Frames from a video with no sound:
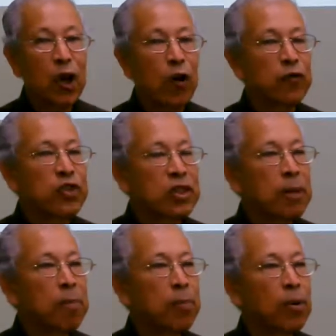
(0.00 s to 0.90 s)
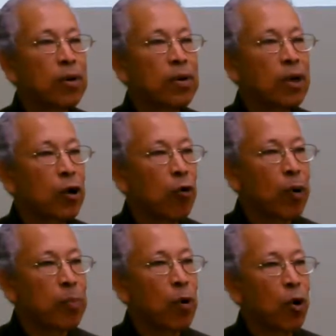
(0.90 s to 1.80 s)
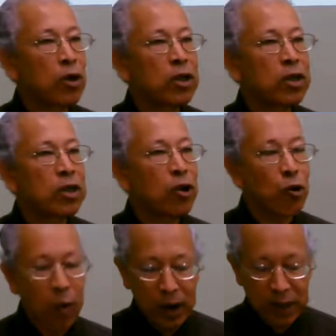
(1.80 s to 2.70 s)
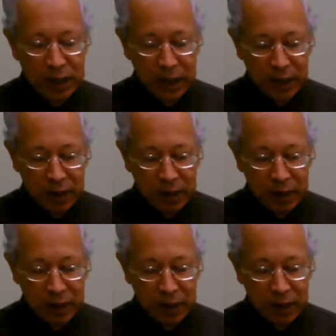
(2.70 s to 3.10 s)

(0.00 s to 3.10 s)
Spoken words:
of simple report writing.